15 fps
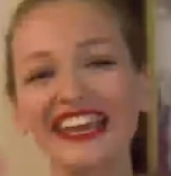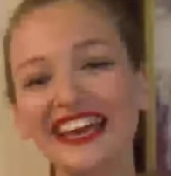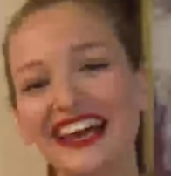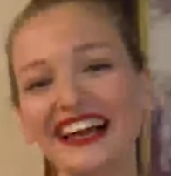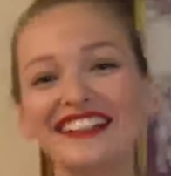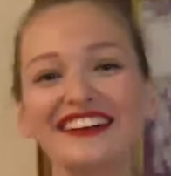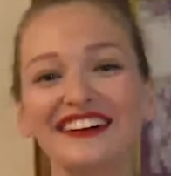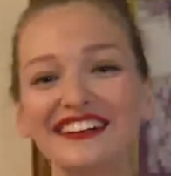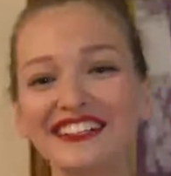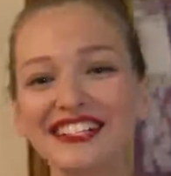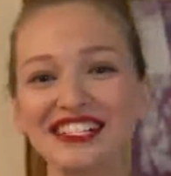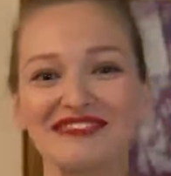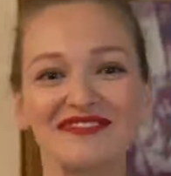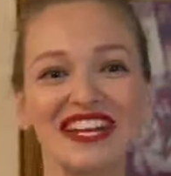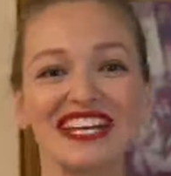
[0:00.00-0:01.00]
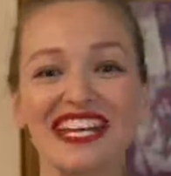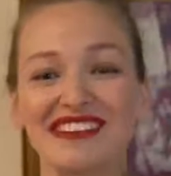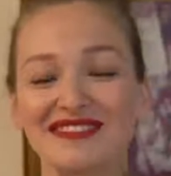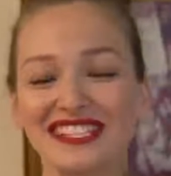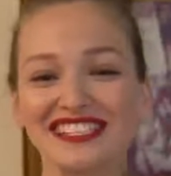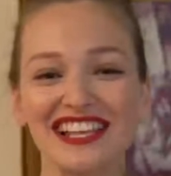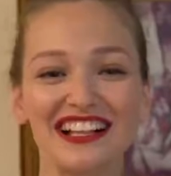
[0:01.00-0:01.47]
Hello, my name
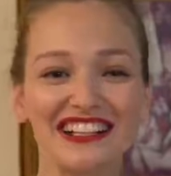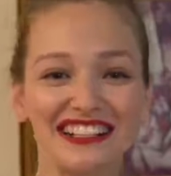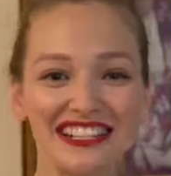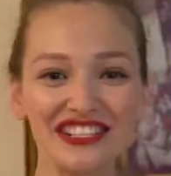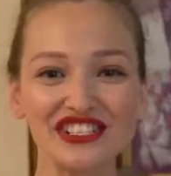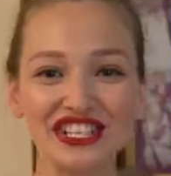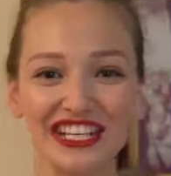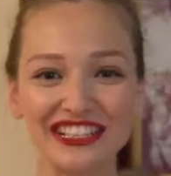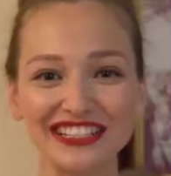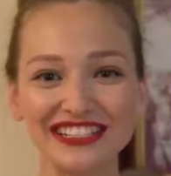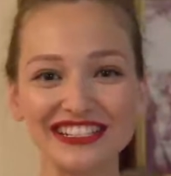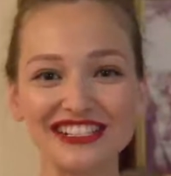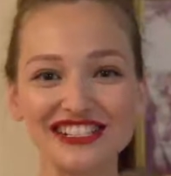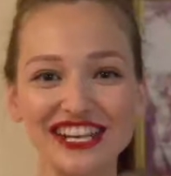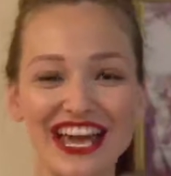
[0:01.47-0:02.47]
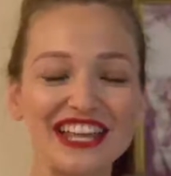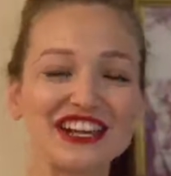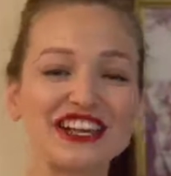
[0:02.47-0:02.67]
is Selena Celic, and